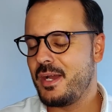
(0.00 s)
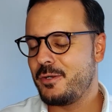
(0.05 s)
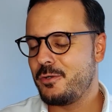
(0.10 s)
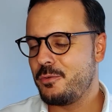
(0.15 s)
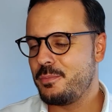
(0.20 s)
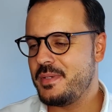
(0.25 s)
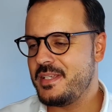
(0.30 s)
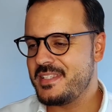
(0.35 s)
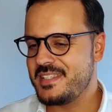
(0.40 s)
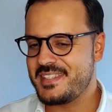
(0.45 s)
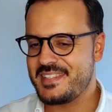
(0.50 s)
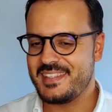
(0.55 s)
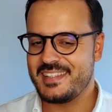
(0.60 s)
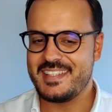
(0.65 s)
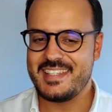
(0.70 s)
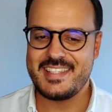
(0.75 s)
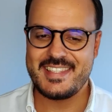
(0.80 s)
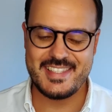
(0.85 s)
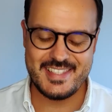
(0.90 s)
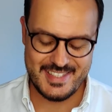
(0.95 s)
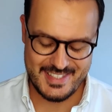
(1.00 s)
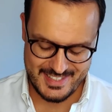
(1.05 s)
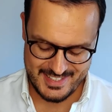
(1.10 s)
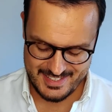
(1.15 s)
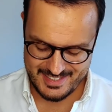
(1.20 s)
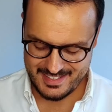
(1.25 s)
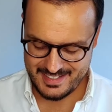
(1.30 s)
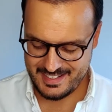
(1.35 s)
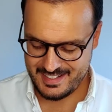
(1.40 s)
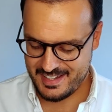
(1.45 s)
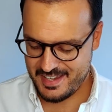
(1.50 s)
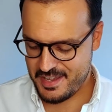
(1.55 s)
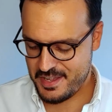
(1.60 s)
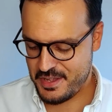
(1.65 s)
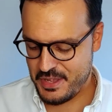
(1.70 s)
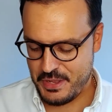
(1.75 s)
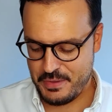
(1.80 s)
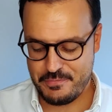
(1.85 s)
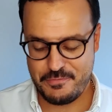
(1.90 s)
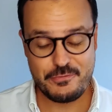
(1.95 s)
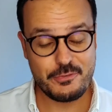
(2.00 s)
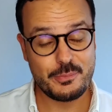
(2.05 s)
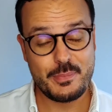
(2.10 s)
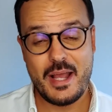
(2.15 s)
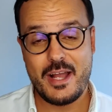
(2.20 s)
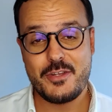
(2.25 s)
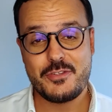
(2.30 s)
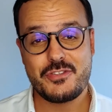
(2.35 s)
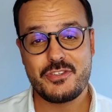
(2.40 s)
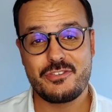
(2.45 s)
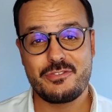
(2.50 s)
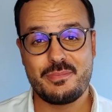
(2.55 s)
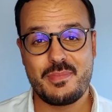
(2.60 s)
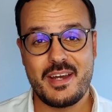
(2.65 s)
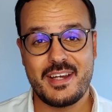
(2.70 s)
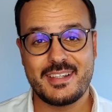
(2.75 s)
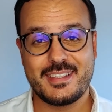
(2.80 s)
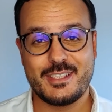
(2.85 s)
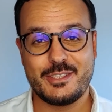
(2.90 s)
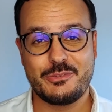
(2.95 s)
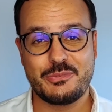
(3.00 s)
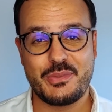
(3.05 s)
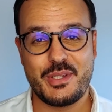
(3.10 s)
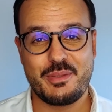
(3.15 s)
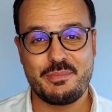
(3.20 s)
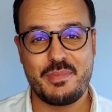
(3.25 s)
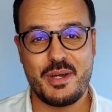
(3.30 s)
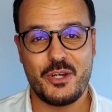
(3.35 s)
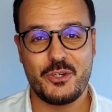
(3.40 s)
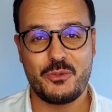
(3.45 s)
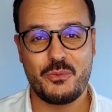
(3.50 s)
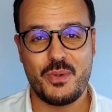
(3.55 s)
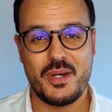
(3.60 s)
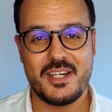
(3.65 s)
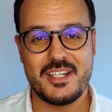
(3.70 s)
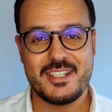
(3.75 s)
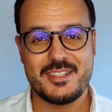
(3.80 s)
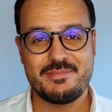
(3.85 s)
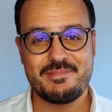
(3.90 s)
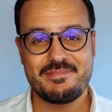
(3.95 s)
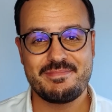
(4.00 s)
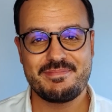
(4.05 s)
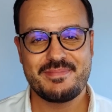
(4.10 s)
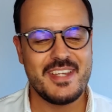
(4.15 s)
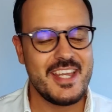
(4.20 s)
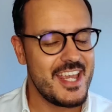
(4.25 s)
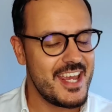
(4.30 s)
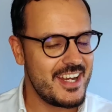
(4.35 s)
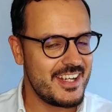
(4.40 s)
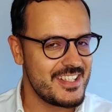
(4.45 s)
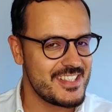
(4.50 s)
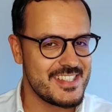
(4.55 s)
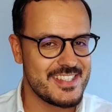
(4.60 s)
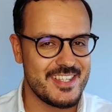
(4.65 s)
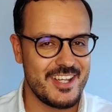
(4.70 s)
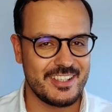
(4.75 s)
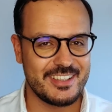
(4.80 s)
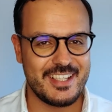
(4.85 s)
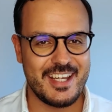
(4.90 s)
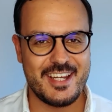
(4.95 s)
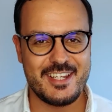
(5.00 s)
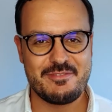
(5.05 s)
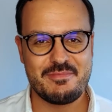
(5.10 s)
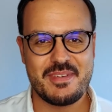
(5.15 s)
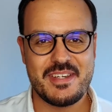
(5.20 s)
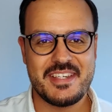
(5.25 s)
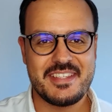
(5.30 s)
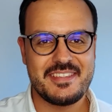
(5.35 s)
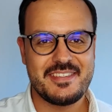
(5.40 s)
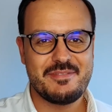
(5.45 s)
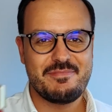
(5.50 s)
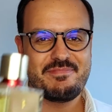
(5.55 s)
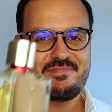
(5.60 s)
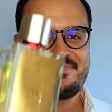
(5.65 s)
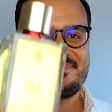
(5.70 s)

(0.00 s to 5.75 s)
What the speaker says: by no means least, from the house of Marc-Antoine Barrois, and it's not Ganymede,